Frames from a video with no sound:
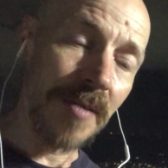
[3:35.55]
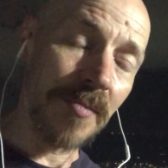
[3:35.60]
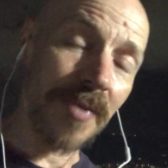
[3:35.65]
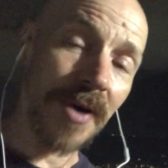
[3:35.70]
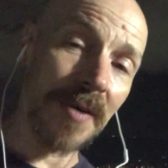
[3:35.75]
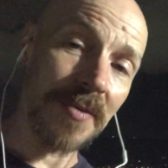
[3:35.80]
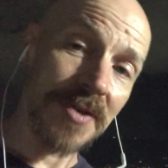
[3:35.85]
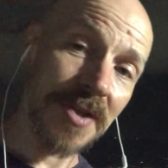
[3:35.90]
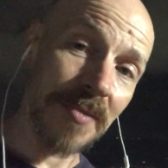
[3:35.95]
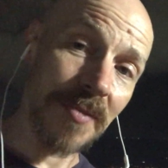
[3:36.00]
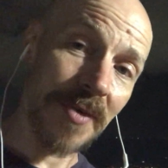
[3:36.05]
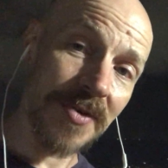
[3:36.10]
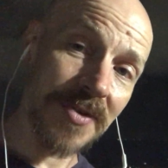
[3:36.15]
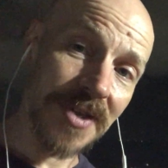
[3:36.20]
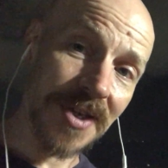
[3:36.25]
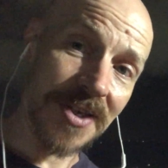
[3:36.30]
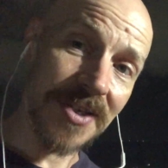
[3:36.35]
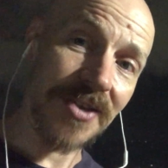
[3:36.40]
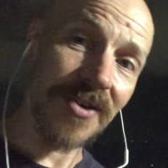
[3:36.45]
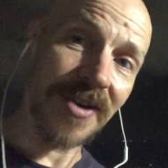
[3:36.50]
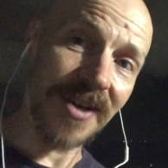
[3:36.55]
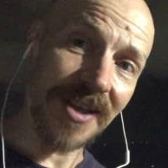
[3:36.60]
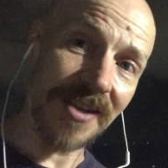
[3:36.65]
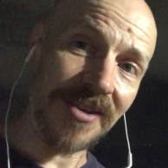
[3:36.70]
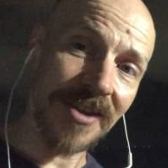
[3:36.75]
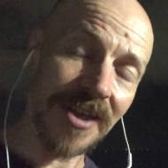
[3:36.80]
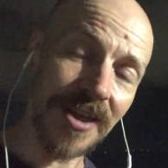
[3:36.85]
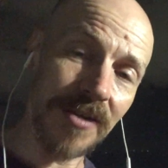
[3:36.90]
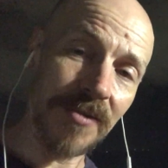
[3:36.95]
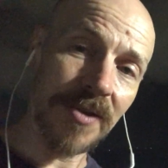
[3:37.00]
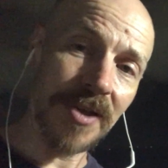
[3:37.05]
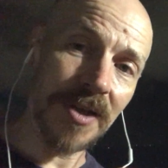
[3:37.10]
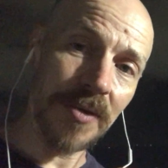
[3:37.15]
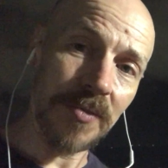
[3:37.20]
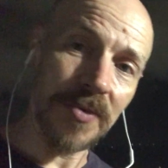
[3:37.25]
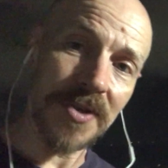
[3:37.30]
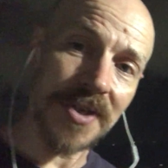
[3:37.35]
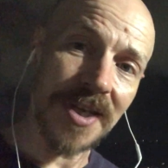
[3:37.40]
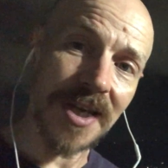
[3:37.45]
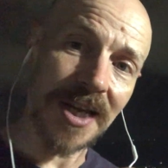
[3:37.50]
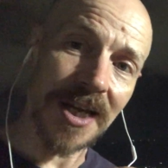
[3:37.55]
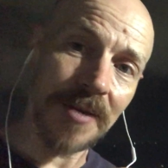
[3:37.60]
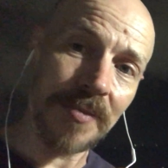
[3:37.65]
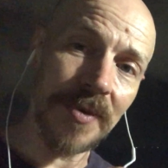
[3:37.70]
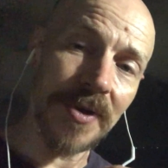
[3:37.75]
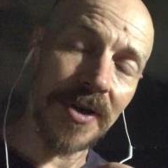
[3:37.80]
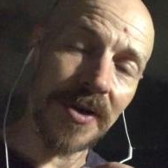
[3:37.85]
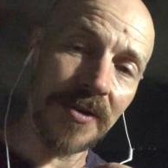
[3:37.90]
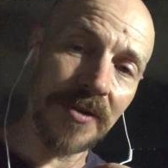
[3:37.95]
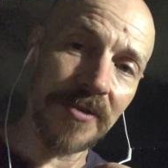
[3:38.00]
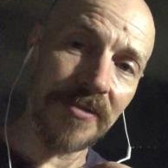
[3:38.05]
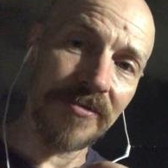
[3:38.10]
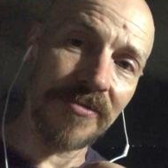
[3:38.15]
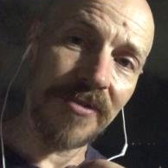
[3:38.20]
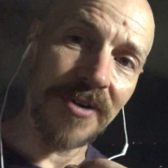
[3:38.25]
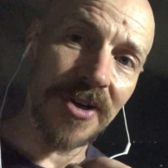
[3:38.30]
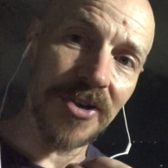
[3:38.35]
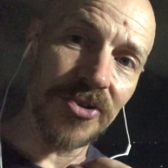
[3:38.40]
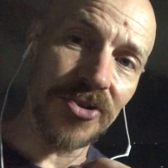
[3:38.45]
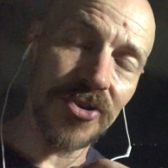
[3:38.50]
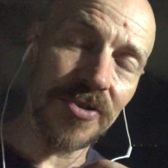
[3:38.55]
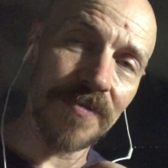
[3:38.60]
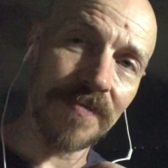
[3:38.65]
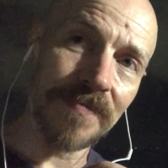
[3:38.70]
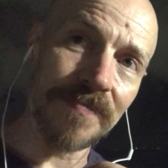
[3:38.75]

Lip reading: Perhaps the most exciting thing you did was get up and go to the fridge.